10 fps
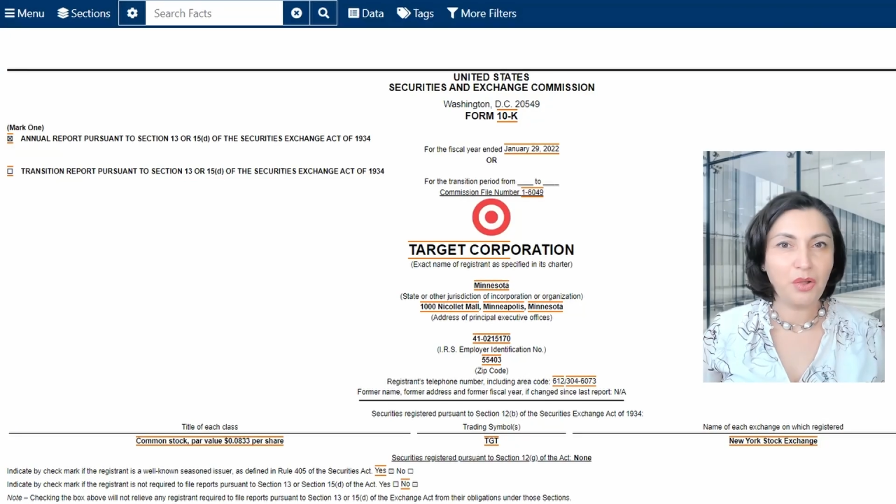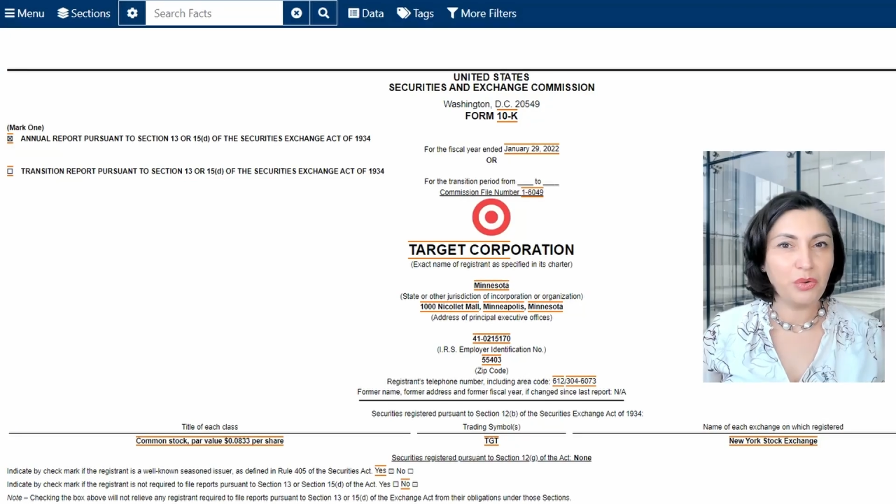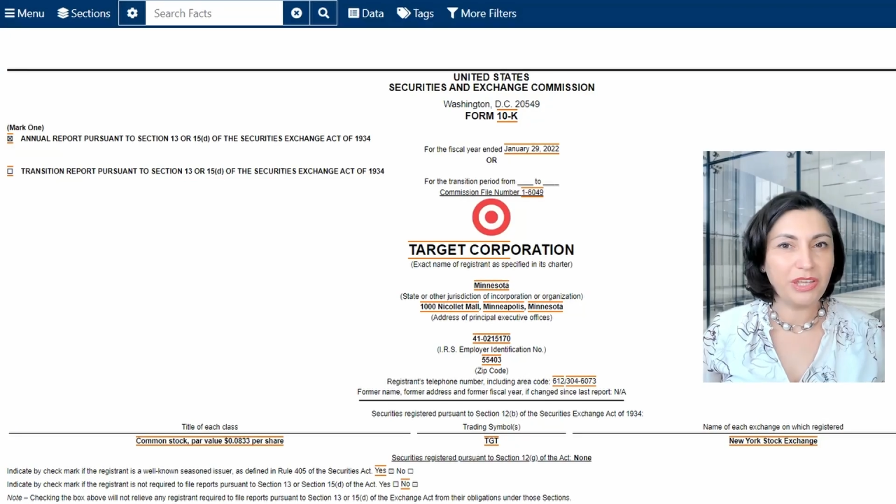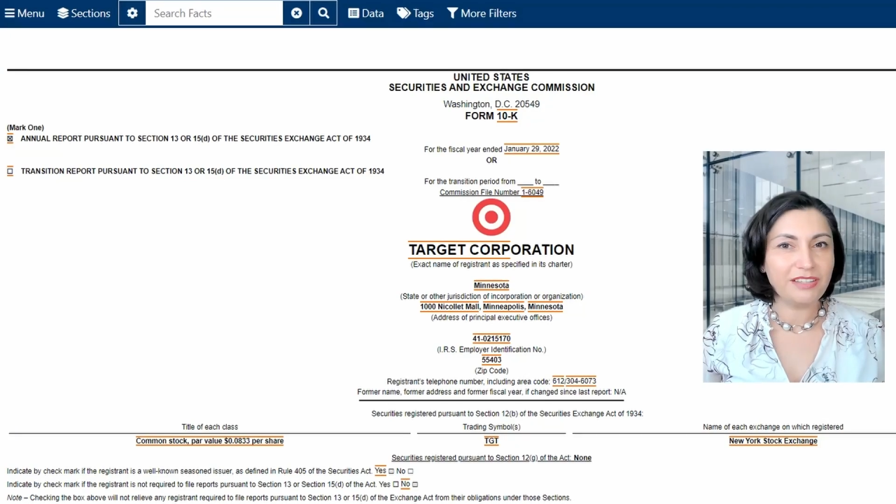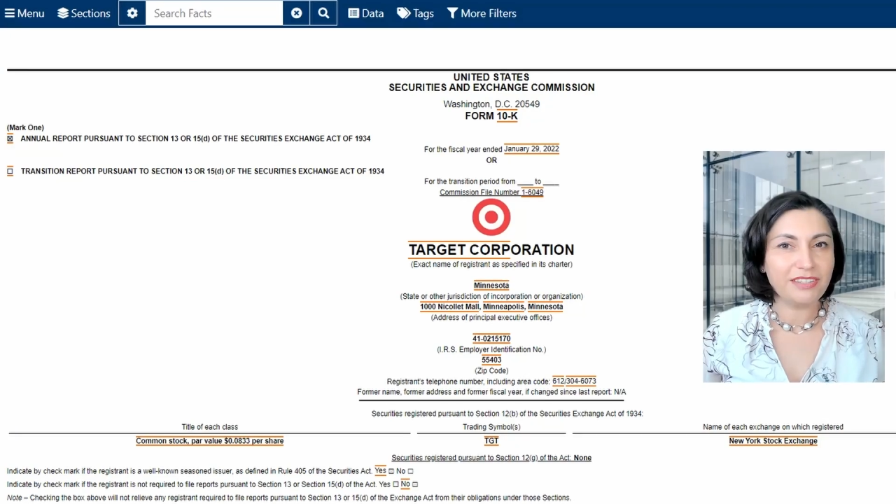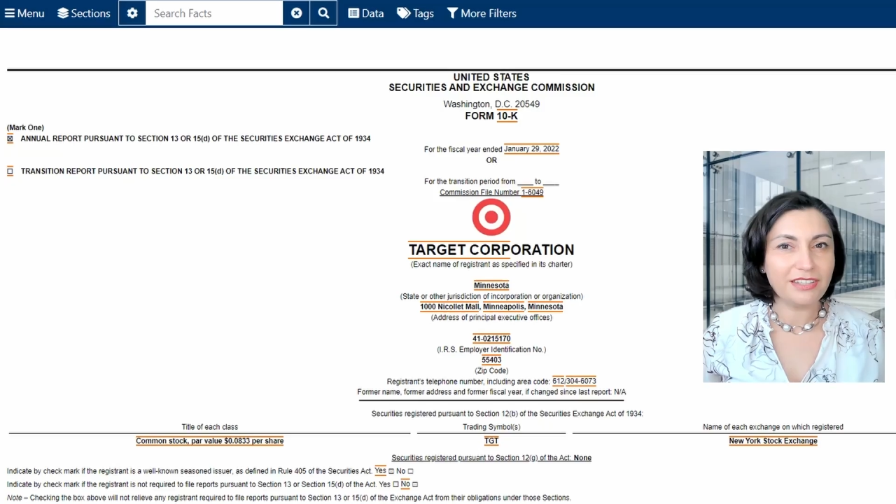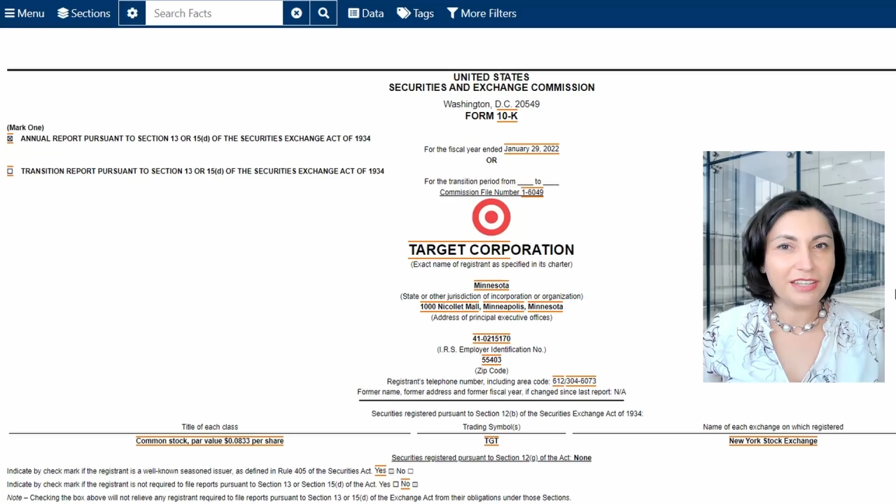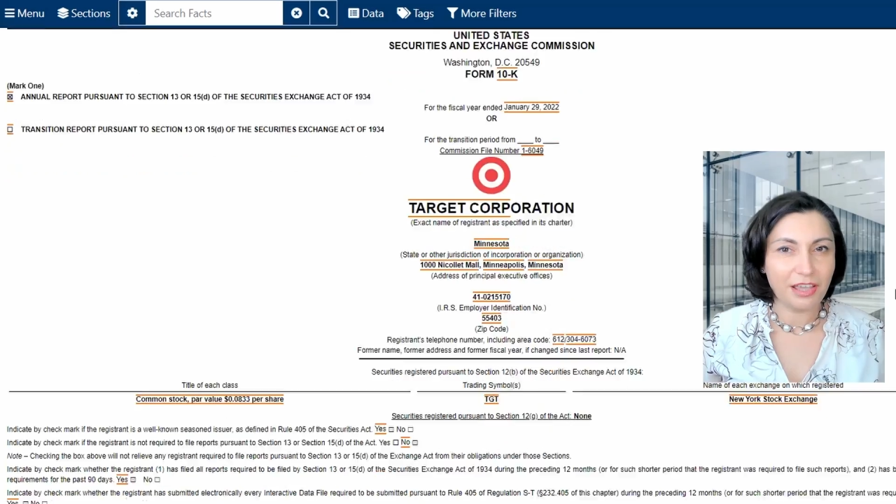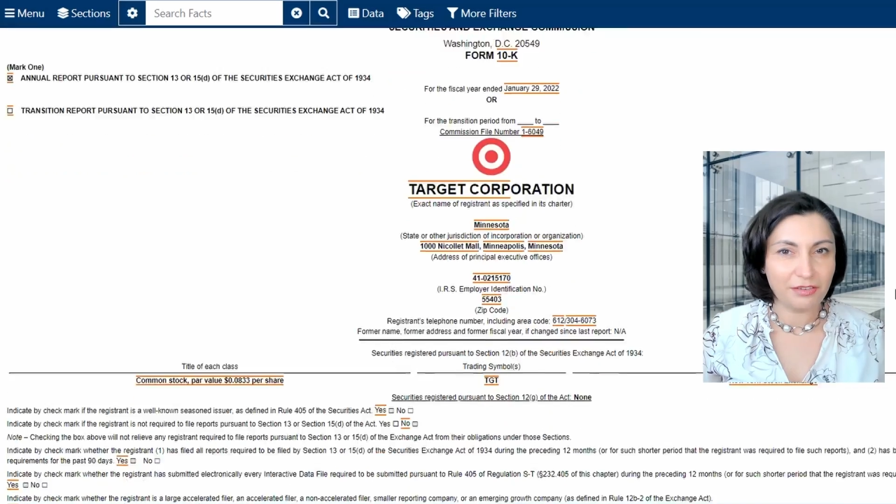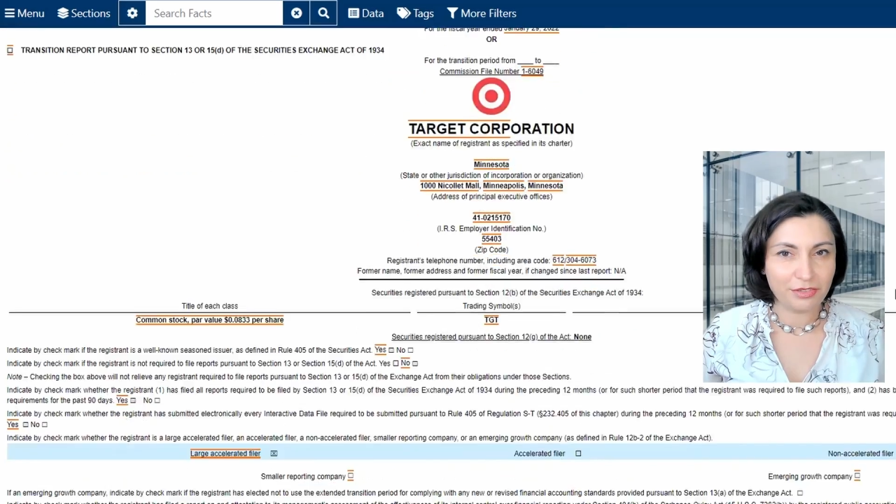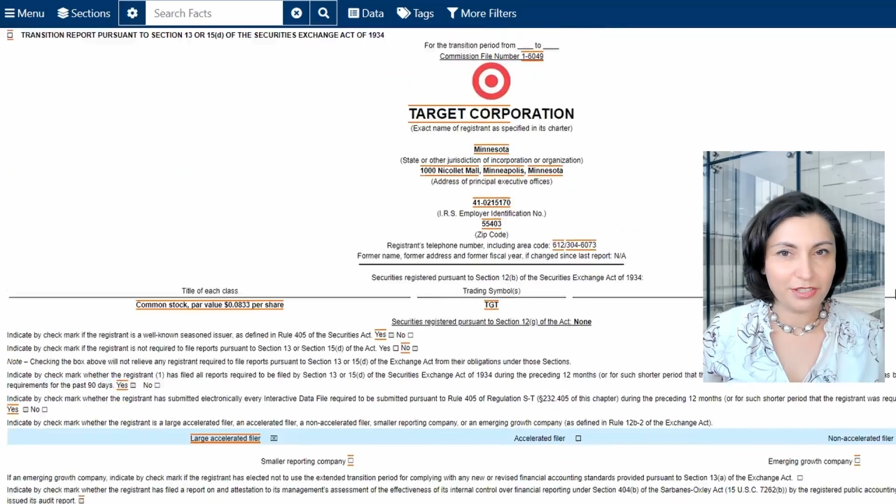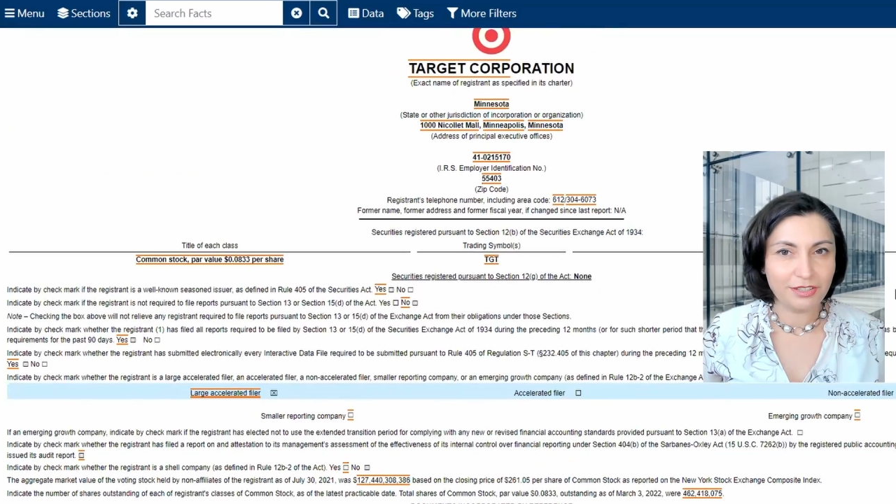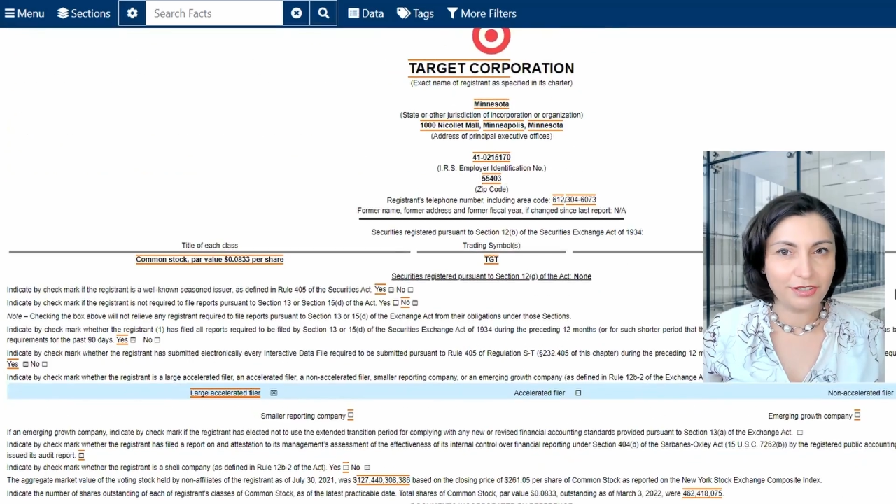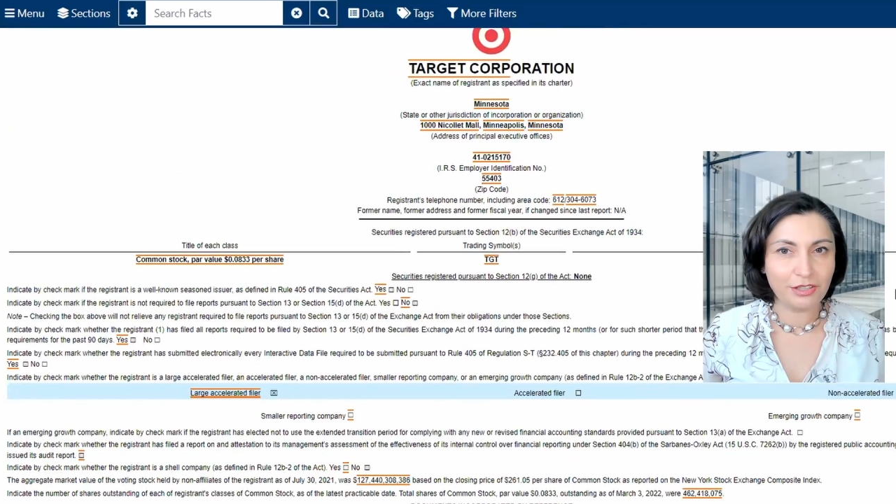We can see everything